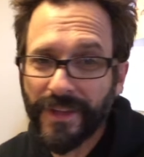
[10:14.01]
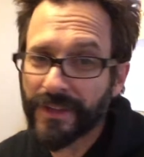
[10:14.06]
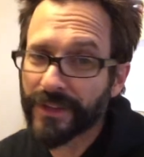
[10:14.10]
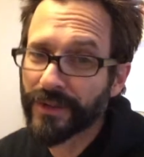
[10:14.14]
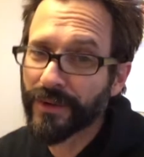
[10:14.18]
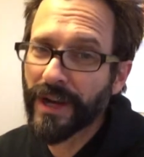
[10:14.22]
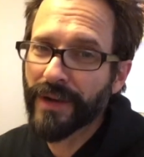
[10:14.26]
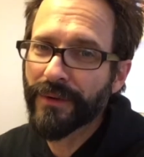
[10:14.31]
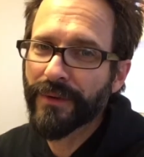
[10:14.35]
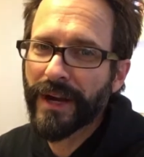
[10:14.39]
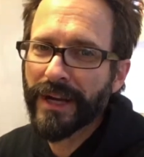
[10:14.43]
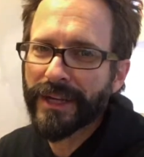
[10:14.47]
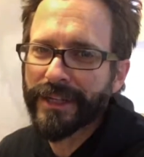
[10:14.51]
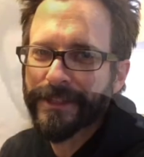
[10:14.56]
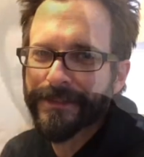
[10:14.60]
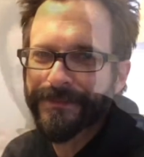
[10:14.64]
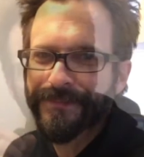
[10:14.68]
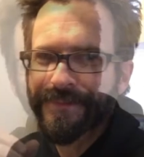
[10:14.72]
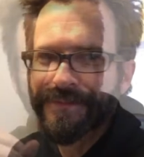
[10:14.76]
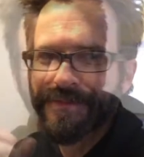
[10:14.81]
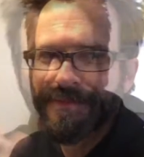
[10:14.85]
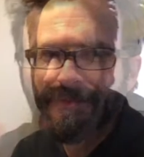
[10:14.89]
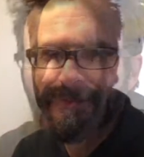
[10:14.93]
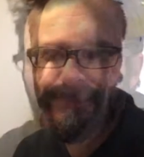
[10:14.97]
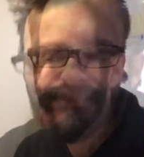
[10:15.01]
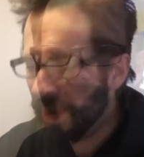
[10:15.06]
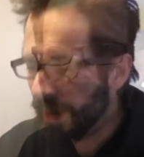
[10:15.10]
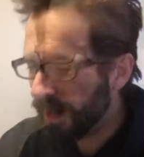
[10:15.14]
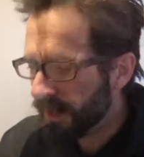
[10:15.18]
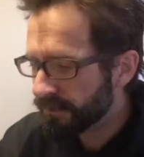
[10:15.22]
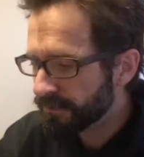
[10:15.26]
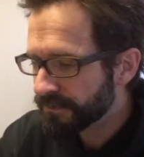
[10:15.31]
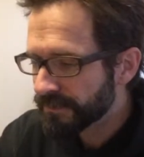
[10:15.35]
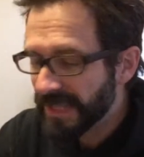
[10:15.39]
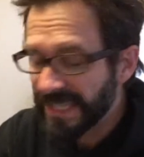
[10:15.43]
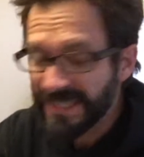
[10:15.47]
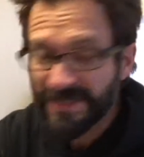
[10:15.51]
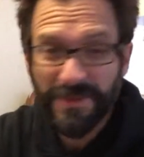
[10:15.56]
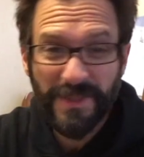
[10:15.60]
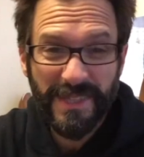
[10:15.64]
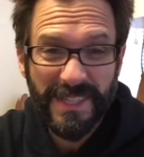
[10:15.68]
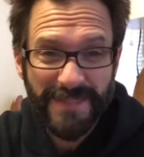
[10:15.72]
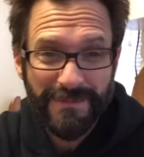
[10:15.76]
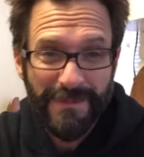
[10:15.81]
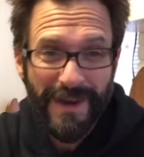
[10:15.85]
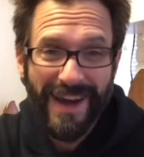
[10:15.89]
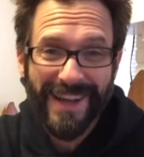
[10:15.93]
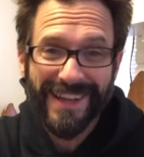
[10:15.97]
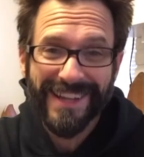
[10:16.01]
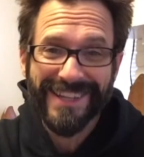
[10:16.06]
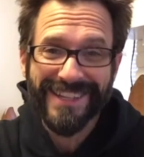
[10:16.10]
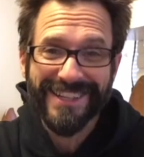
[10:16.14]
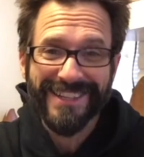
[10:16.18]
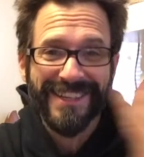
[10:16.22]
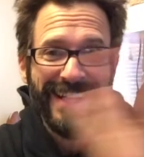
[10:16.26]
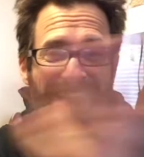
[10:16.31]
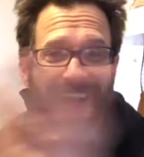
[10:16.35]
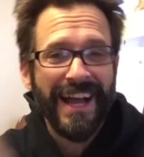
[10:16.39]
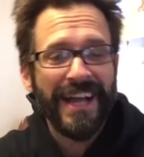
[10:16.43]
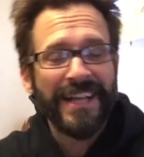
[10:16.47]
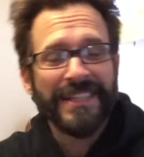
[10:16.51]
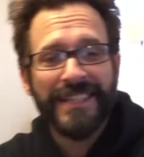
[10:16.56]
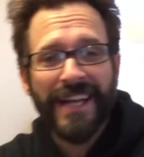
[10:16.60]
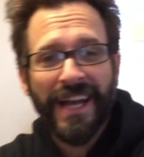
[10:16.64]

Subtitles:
Great record. That's really about it, you guys.